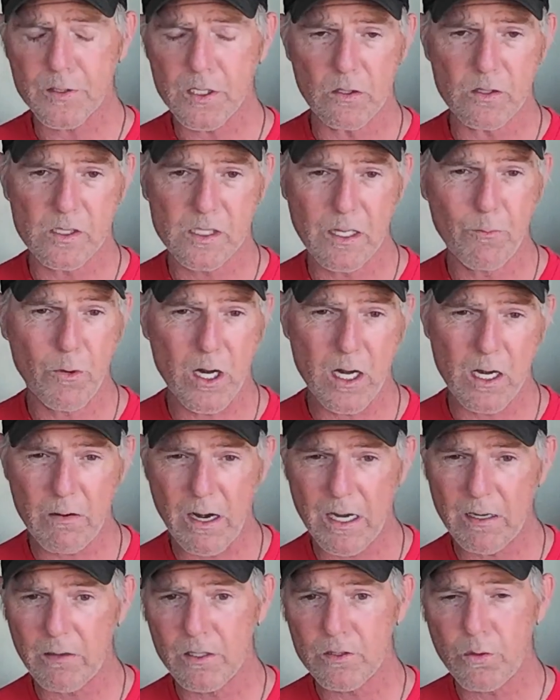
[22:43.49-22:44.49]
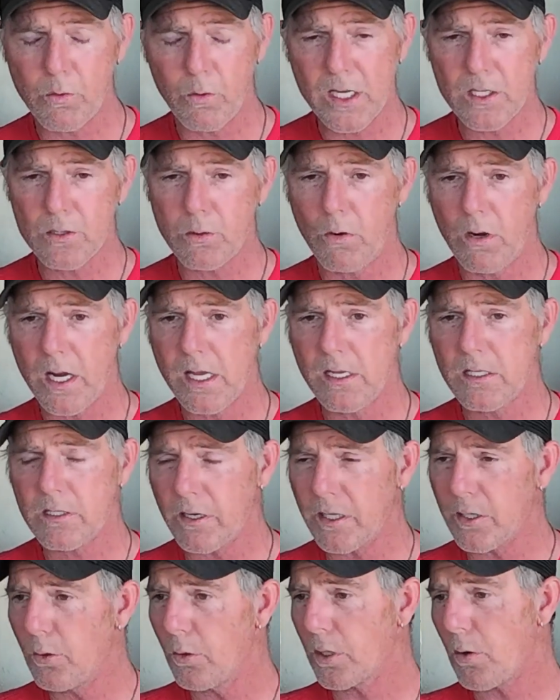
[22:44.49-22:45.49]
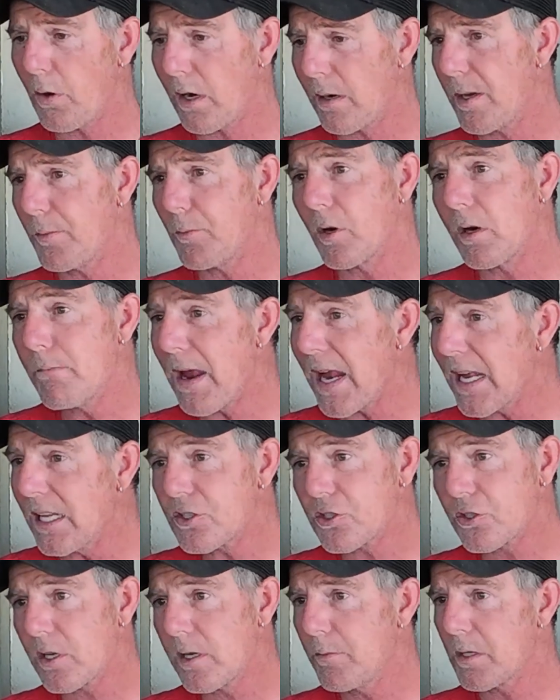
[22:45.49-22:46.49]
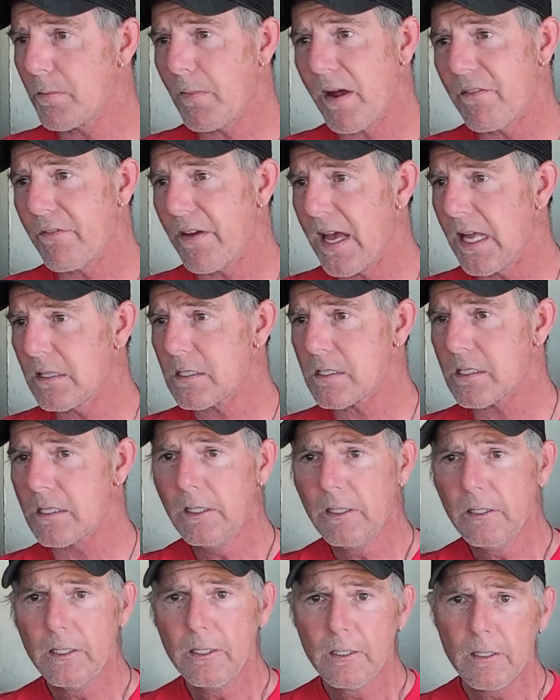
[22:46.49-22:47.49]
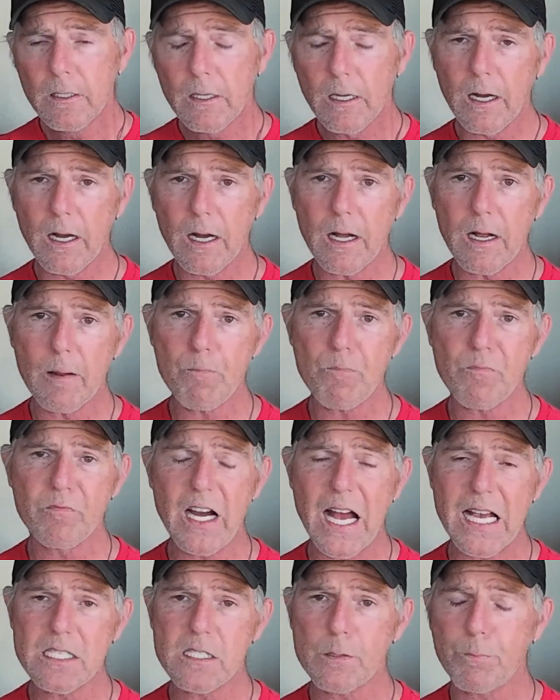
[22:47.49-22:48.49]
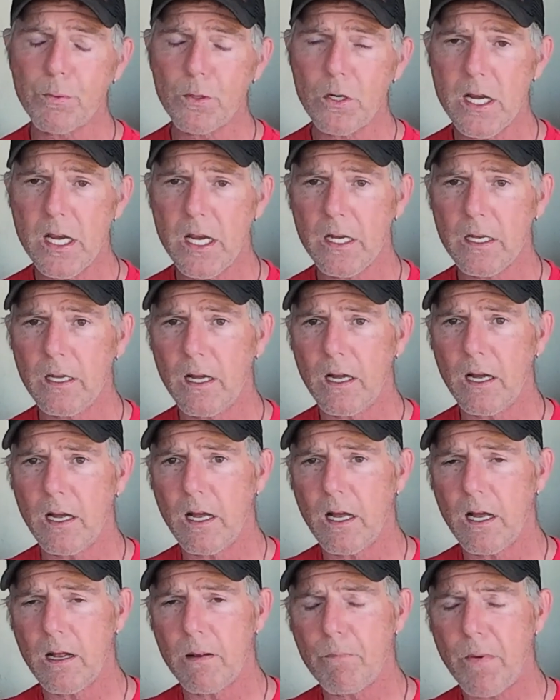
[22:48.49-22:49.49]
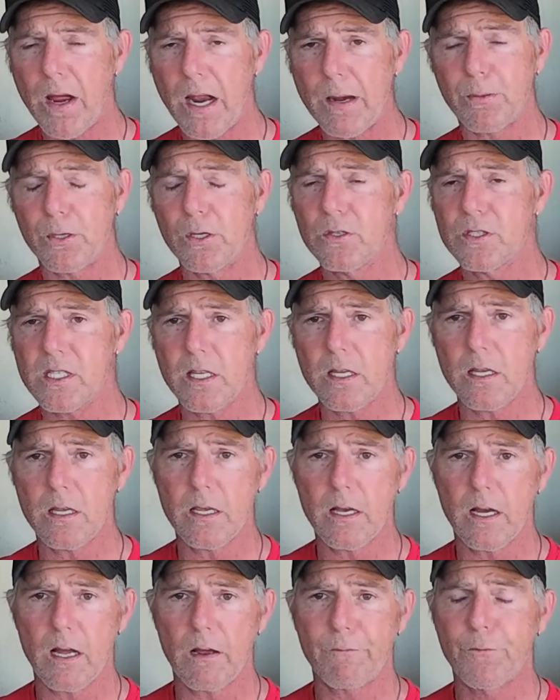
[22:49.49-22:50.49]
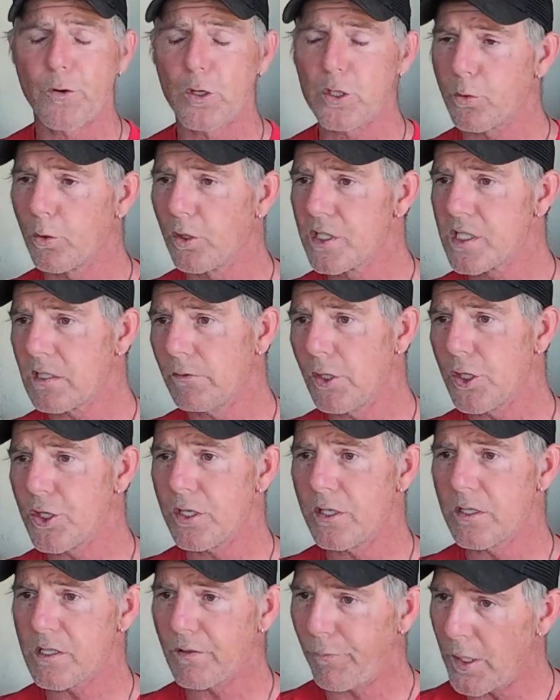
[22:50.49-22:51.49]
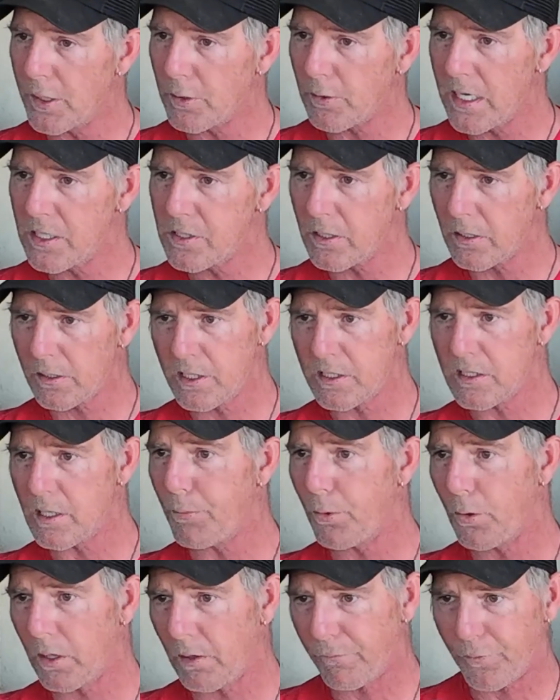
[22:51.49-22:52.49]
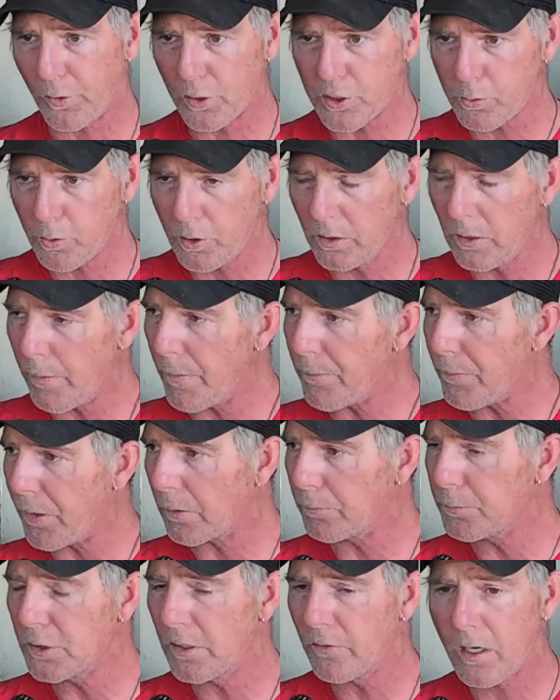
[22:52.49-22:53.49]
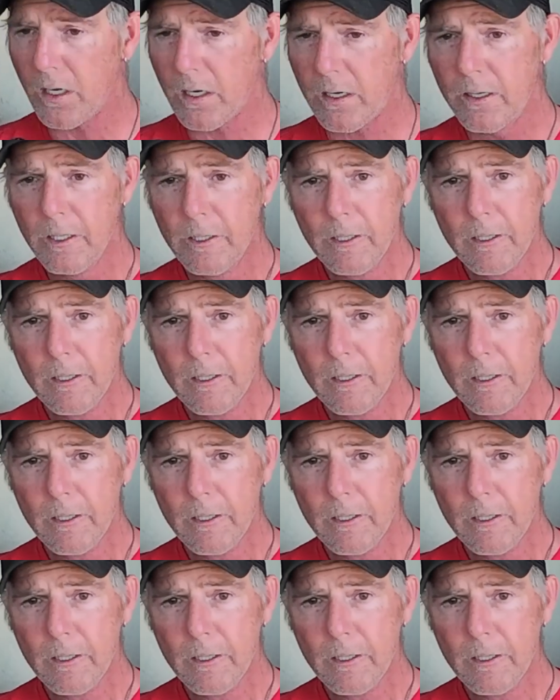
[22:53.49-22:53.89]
So somewhere right around 2020, started going quite a bit more mainstream with my events. Last spring, I produced the First World Solutions fundraiser to support First World up on Park Boulevard.